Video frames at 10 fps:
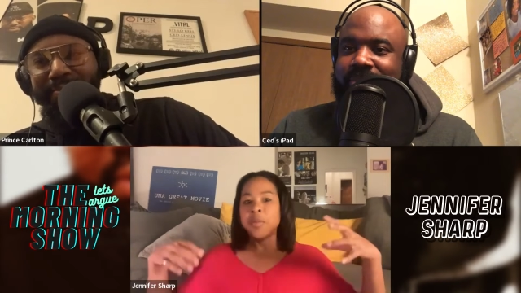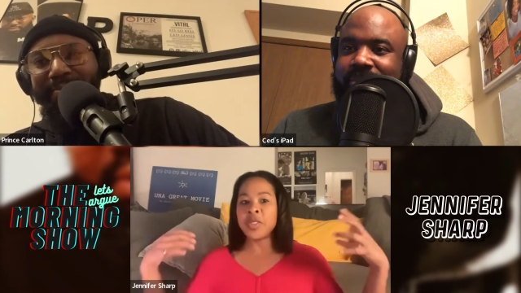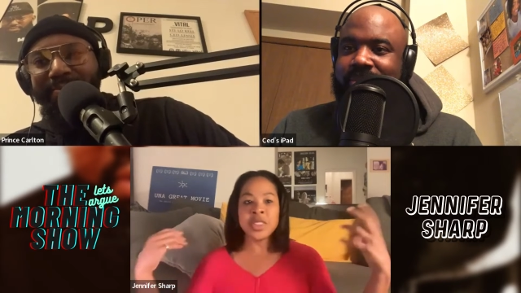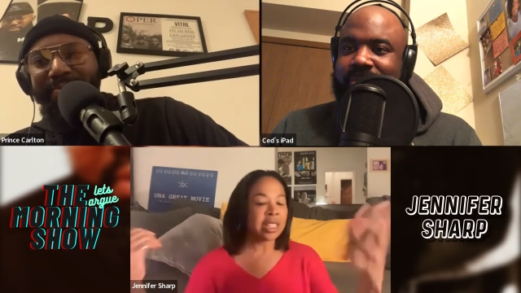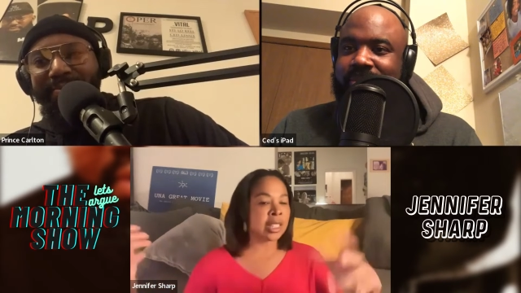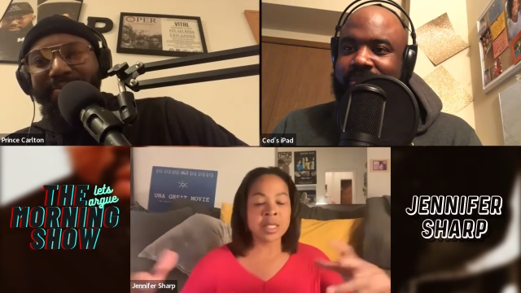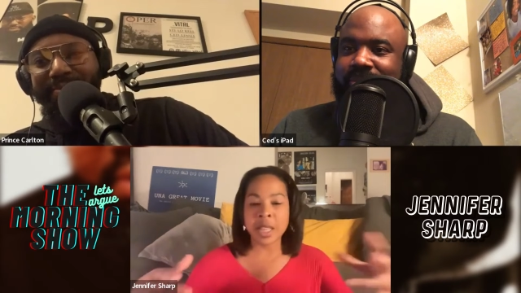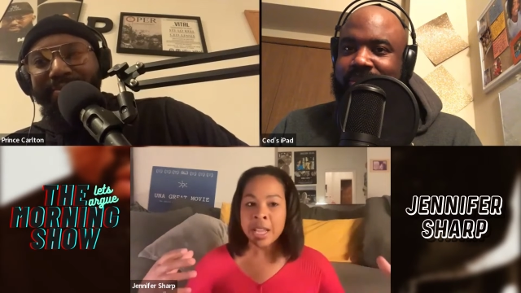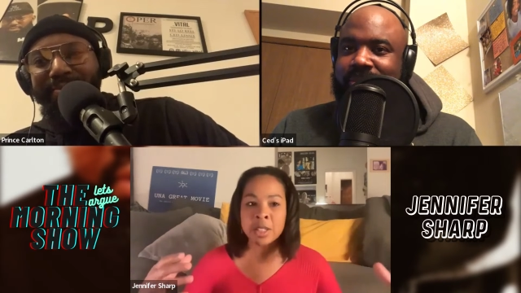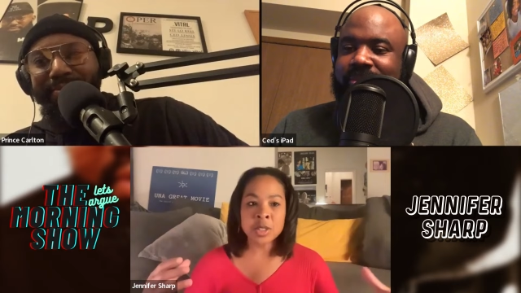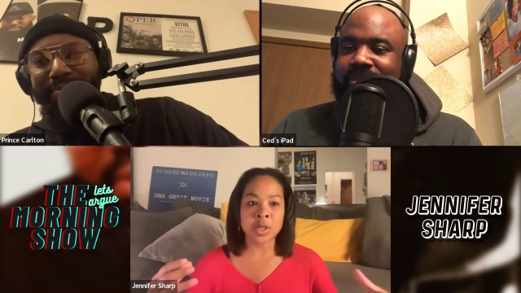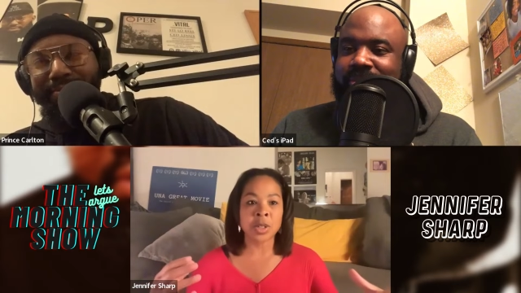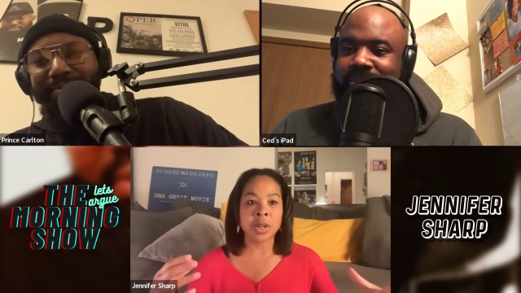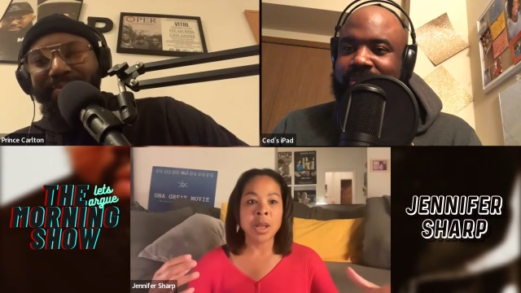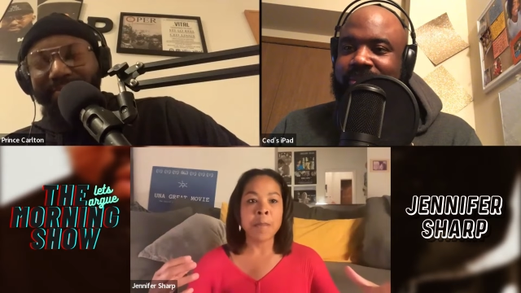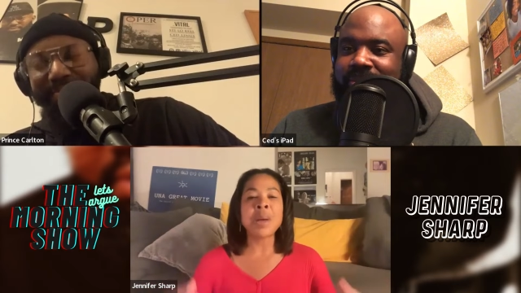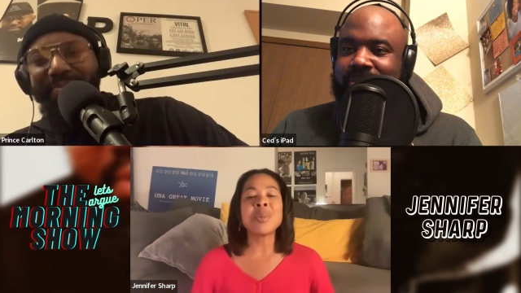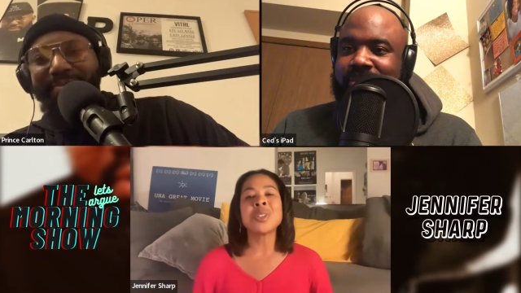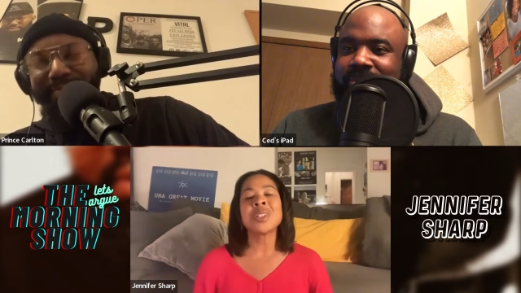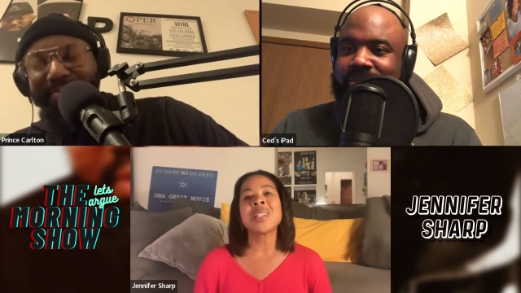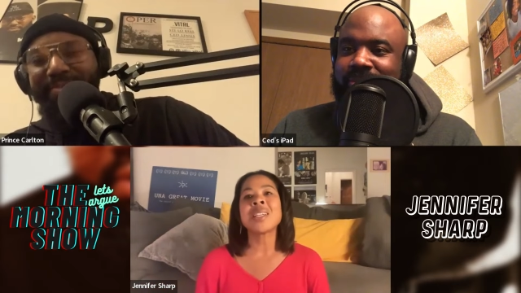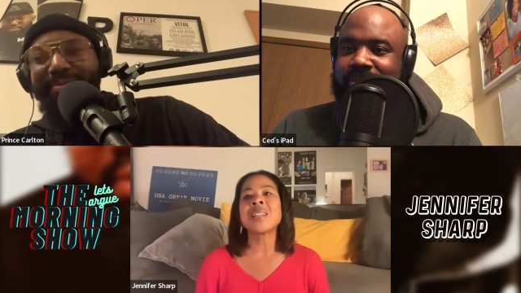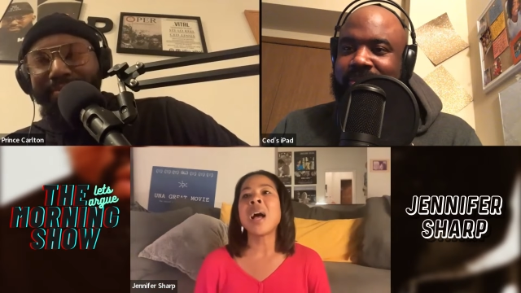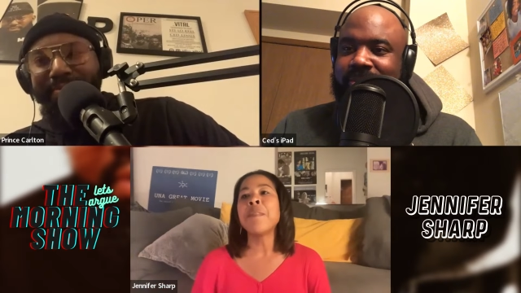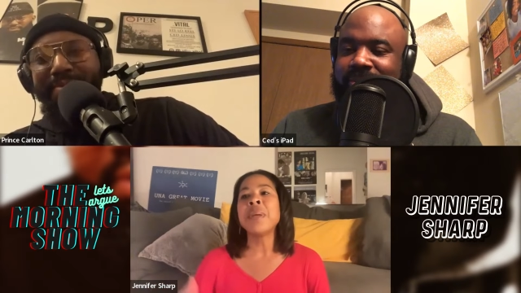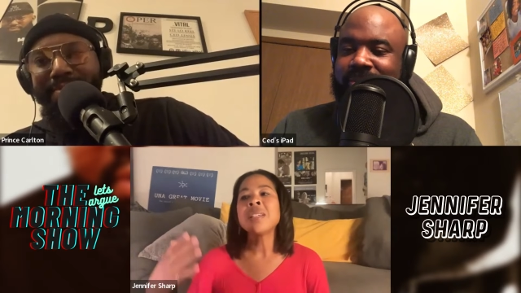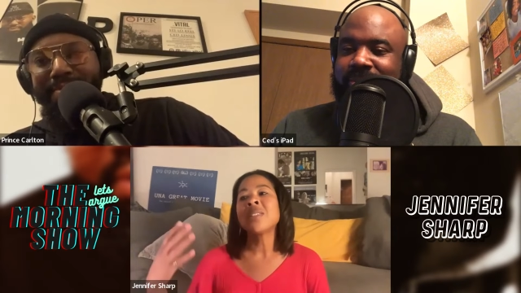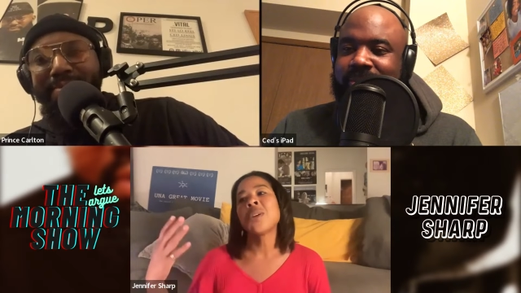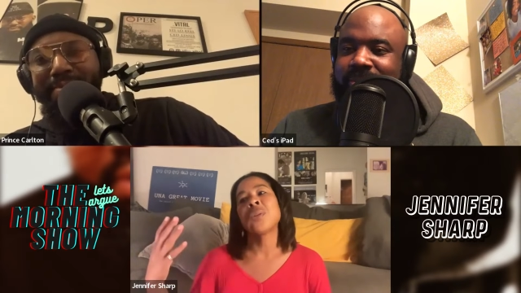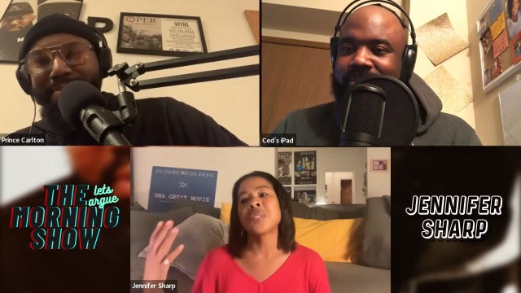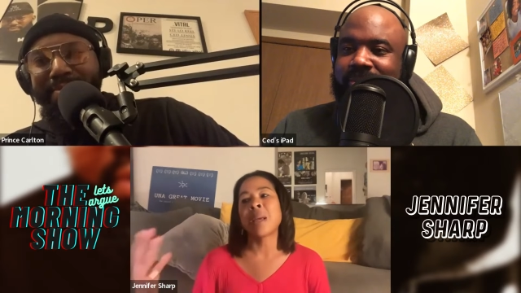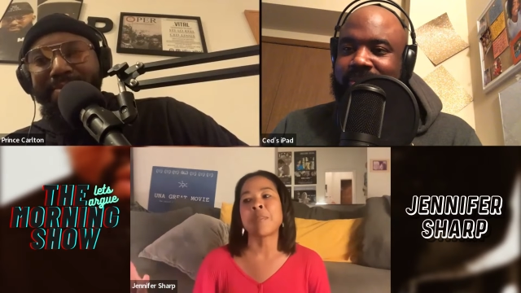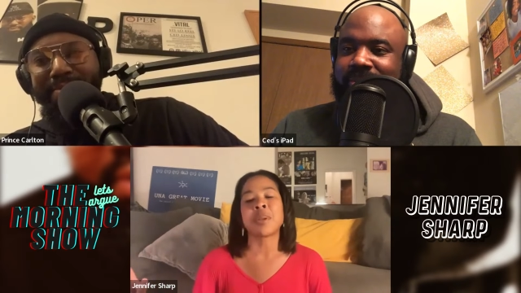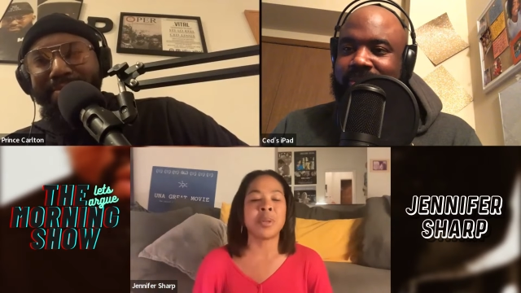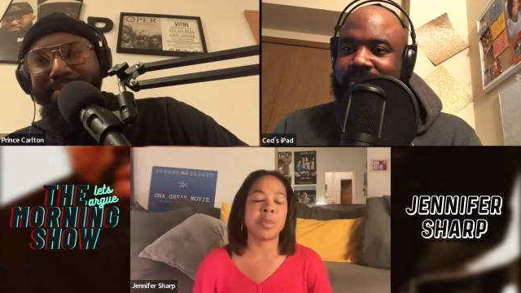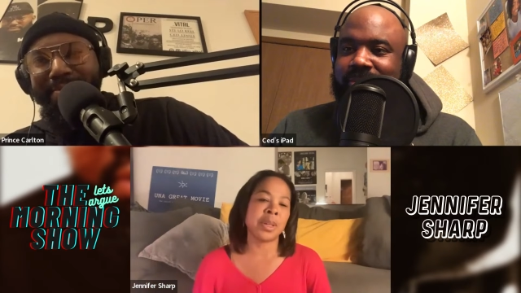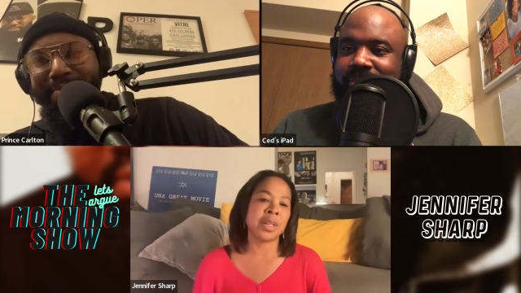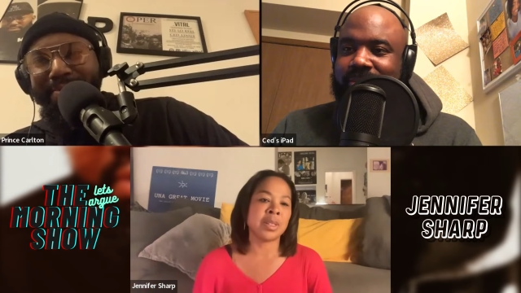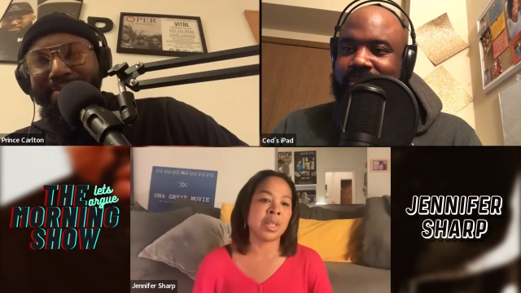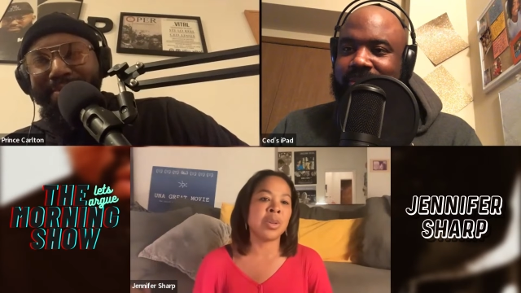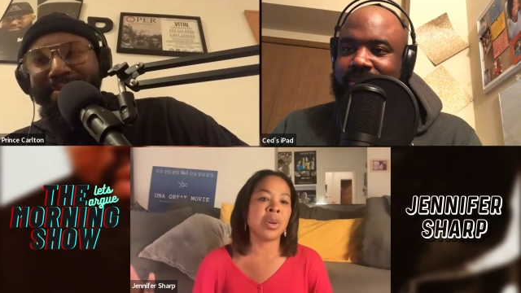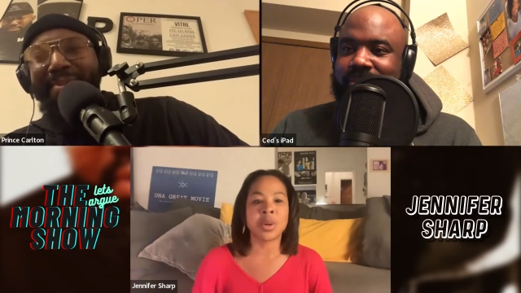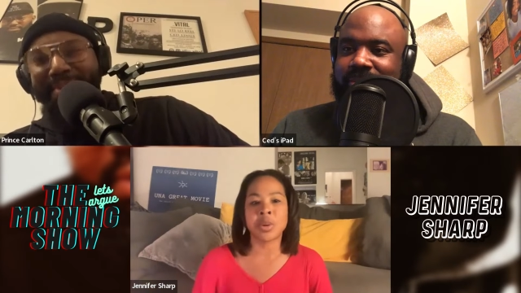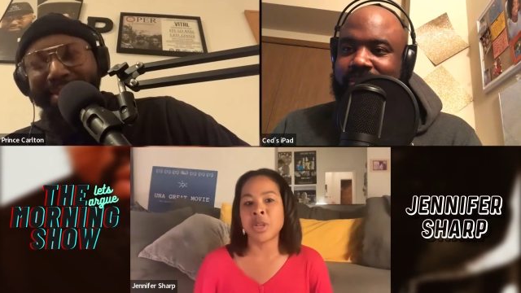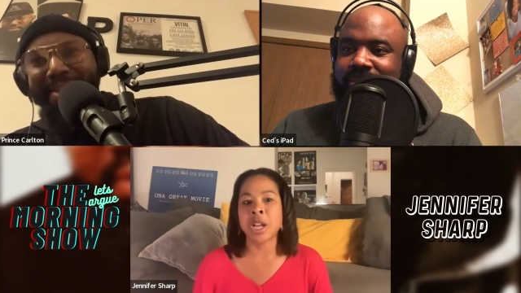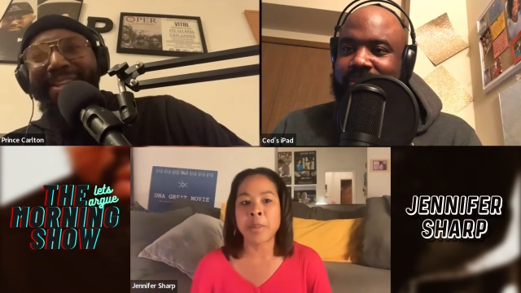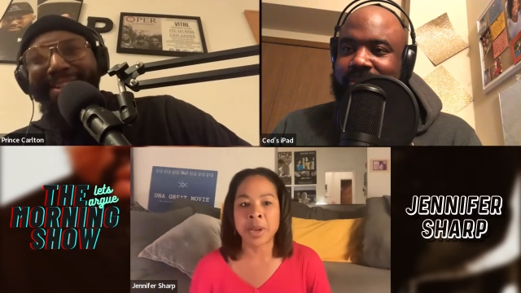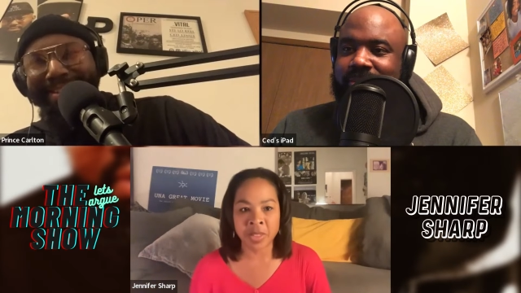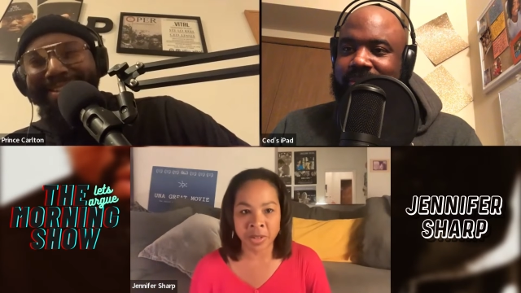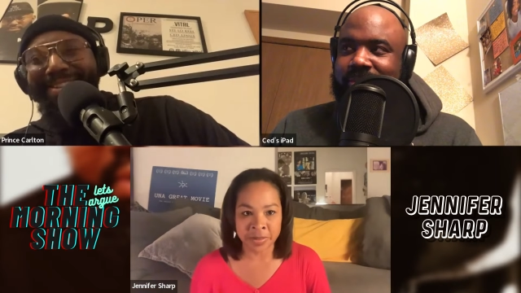Speaker 1: this is the answer. But I was just like, stop being so skeptical because you don't know what you're talking about either.